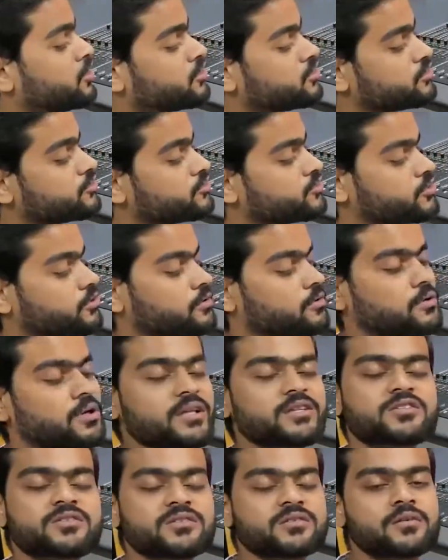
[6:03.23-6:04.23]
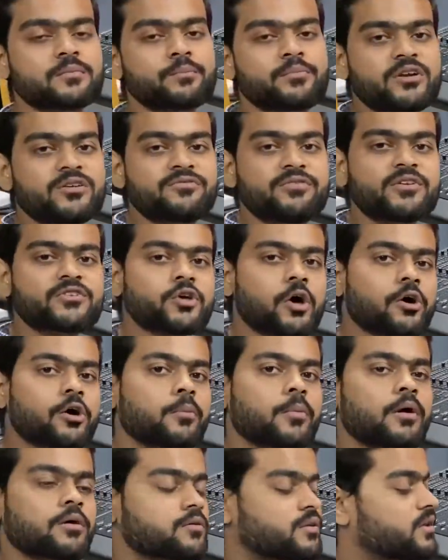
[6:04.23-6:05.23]
So let's briefly talk
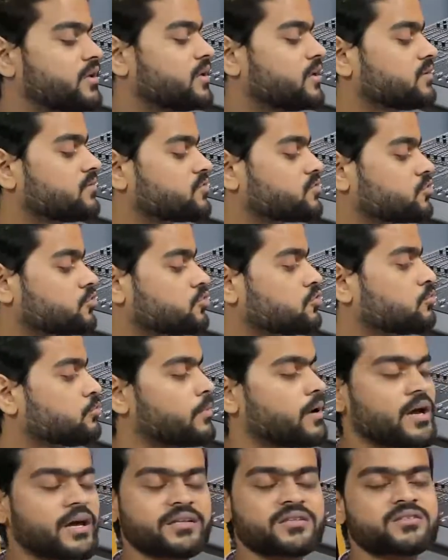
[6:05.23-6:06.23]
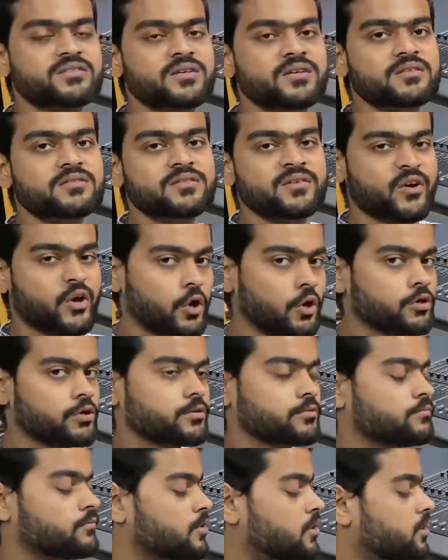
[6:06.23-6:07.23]
about the Zoom H6 recorder.
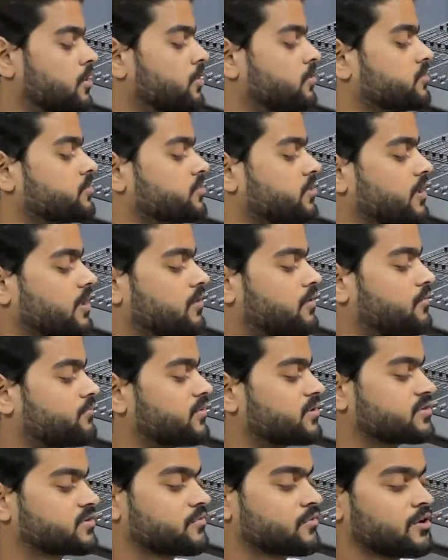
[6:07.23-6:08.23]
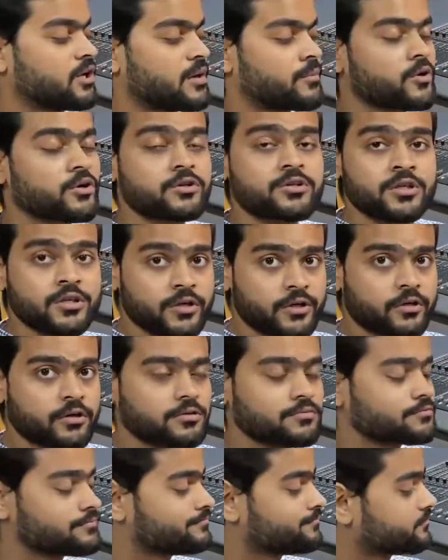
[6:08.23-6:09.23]
So first of all, I'm going to turn it
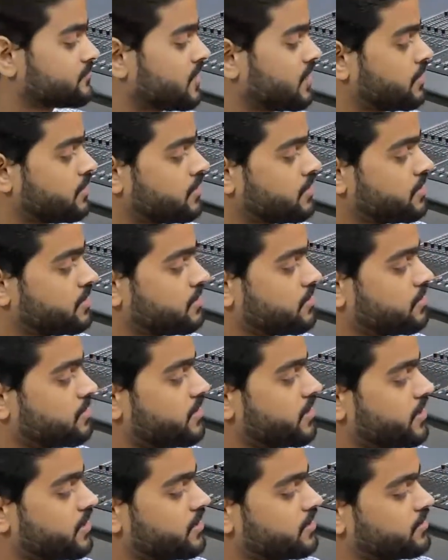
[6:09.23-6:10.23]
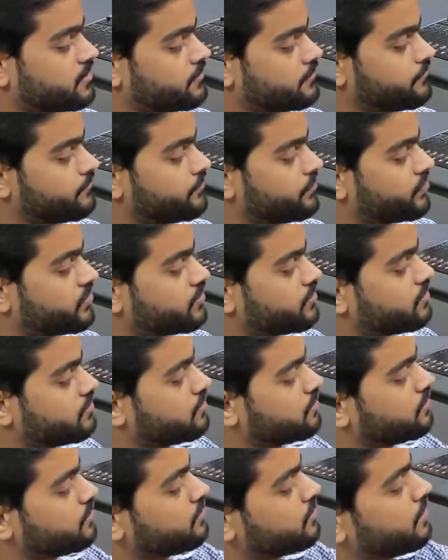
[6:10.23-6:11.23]
on. Then
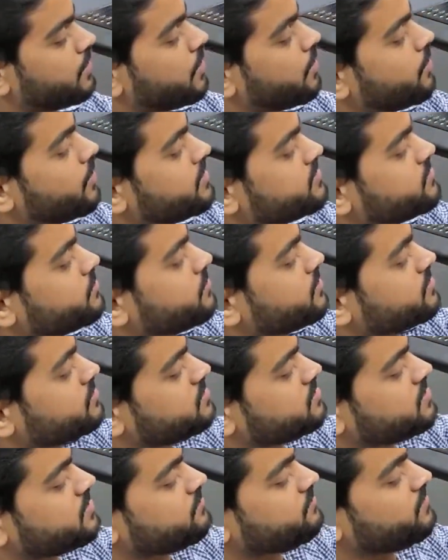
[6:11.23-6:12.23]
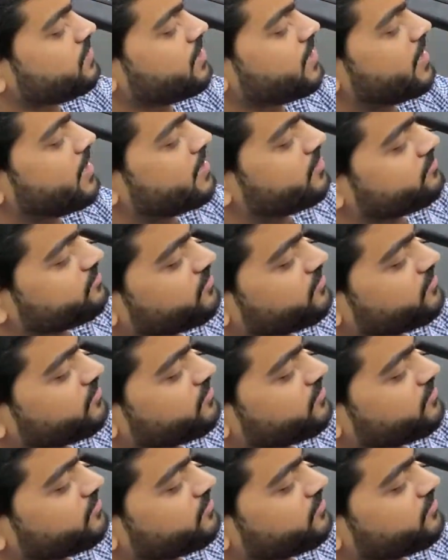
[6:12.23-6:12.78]
now, as you can see, we have